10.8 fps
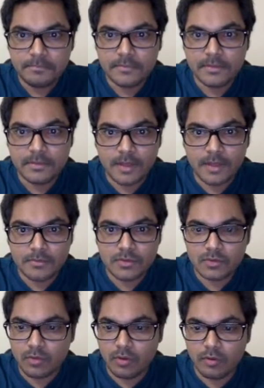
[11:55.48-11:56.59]

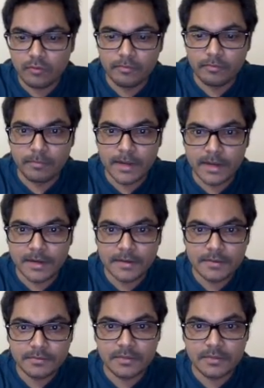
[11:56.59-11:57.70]
nums of mid
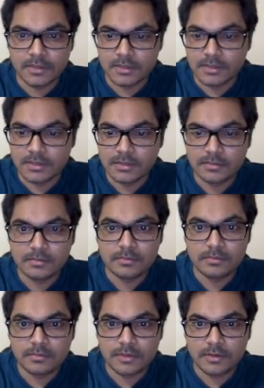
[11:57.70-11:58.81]
is
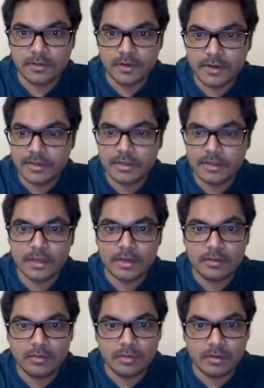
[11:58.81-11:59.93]
greater than or